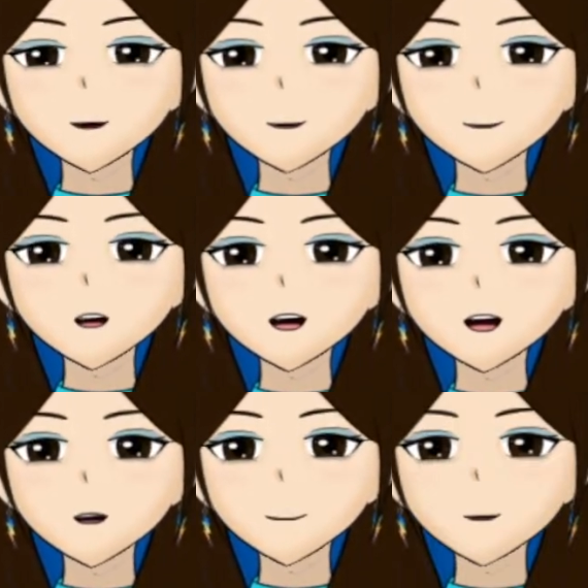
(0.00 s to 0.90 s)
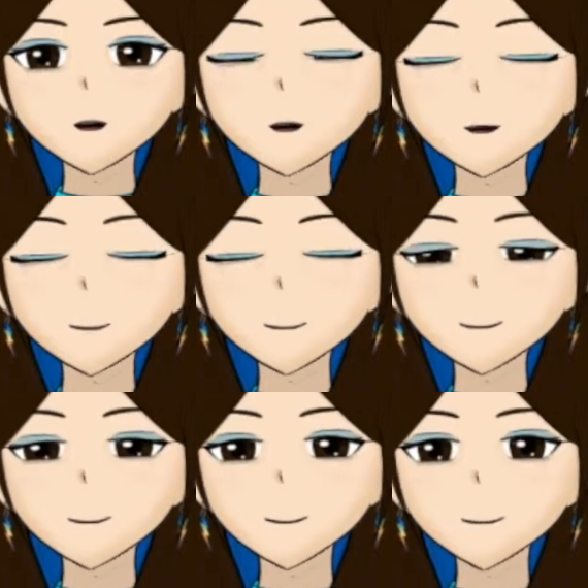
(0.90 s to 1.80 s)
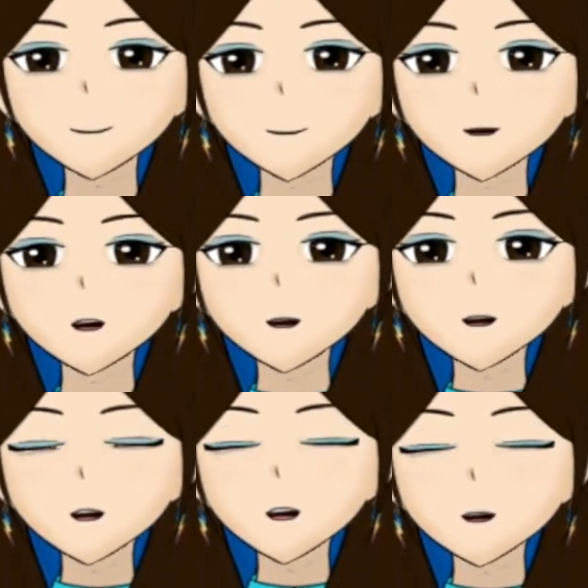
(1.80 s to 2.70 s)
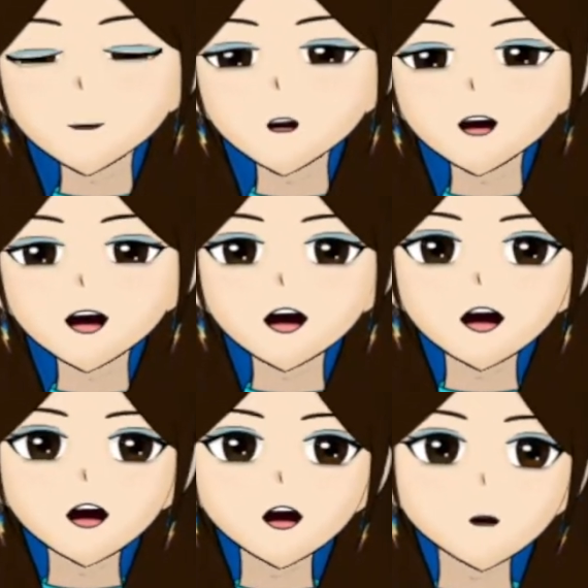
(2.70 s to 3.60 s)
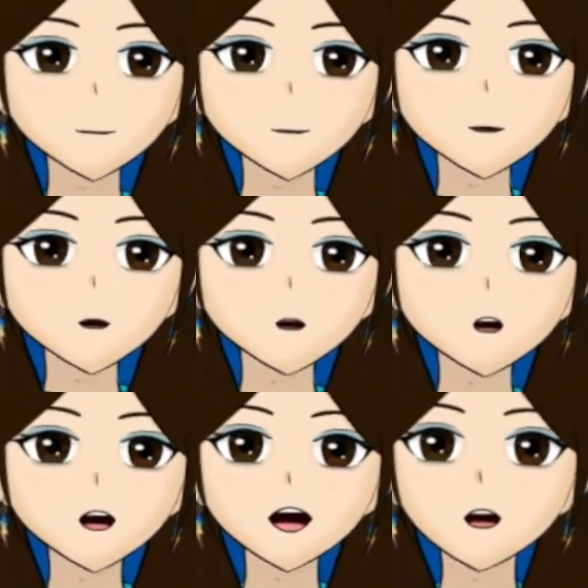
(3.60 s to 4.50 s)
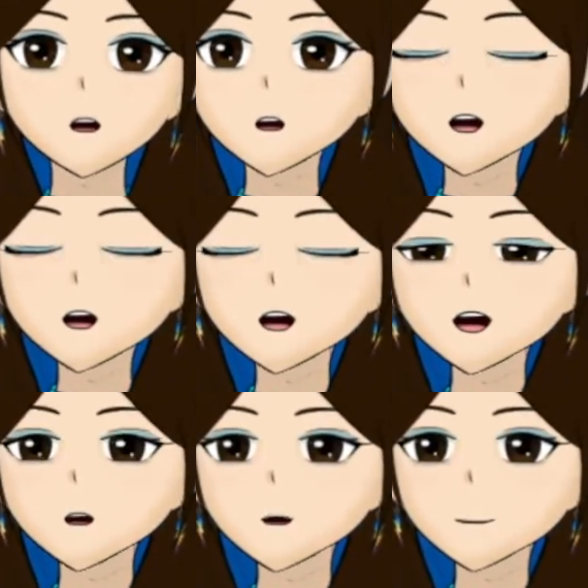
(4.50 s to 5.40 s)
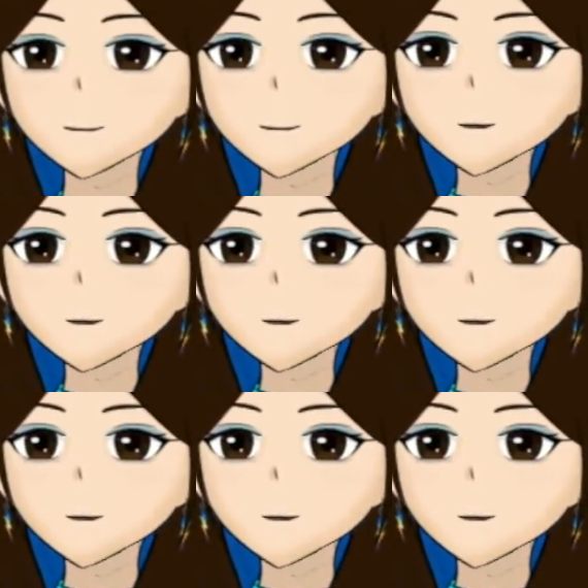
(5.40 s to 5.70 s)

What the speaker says: wish in a way, because anything could happen, just like what we saw in